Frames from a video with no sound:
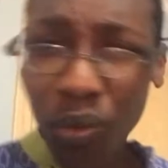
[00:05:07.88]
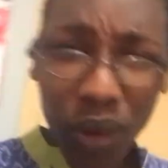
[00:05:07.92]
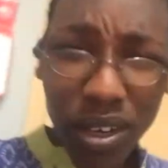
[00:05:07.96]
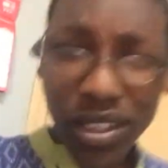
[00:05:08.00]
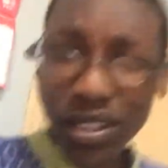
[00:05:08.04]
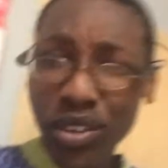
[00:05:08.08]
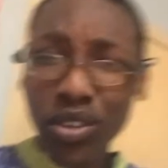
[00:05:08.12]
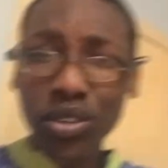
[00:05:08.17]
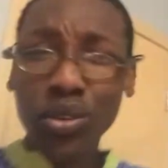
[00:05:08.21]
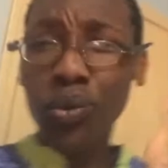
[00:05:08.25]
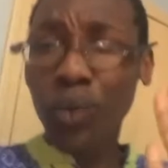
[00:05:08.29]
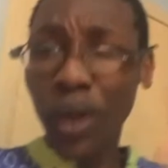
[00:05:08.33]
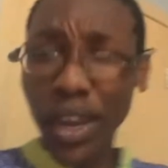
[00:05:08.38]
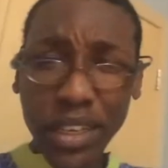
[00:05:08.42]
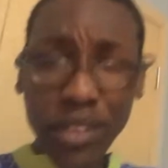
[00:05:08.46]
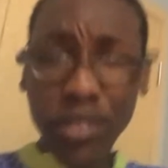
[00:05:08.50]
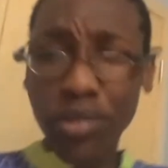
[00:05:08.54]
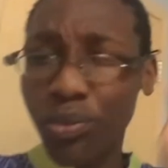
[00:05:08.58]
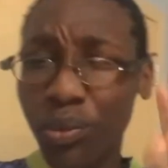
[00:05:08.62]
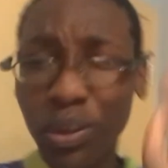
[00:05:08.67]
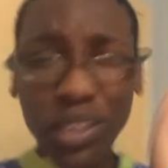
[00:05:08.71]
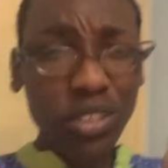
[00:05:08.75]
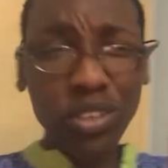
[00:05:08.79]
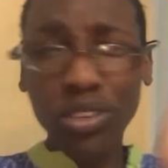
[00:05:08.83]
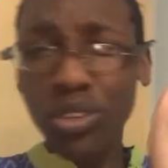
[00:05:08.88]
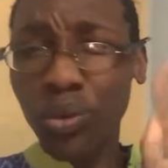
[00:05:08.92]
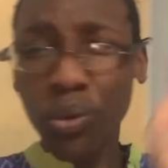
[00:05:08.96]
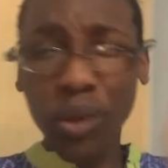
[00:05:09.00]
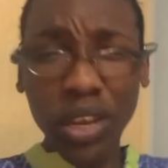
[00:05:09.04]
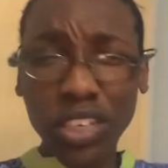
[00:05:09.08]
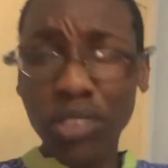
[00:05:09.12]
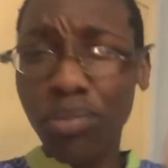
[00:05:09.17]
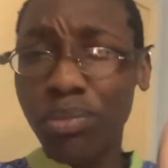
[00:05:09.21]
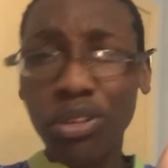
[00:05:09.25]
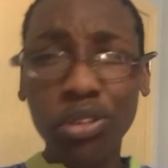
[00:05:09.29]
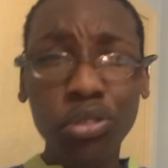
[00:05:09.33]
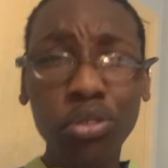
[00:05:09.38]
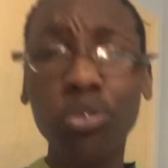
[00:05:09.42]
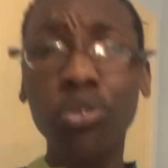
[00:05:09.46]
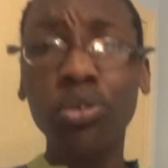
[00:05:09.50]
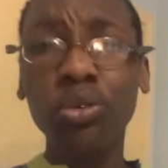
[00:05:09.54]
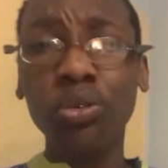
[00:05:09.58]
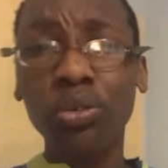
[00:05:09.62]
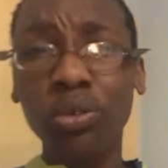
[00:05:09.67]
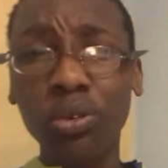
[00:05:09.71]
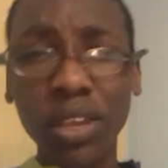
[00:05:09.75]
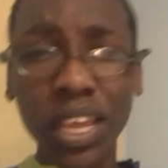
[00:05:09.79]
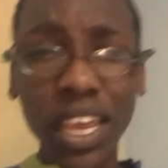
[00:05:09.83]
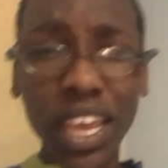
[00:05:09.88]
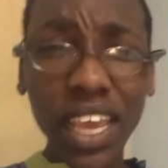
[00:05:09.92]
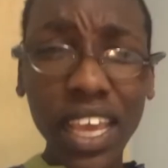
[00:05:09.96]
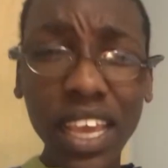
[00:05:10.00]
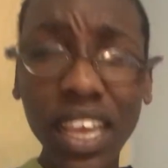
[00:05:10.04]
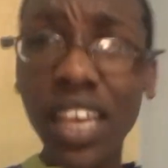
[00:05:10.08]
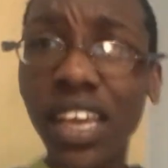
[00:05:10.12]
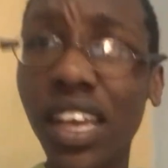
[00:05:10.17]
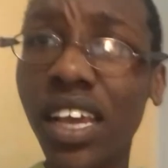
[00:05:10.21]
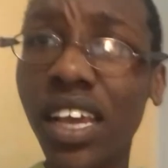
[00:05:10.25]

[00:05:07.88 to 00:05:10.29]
what did you want me to do, hey?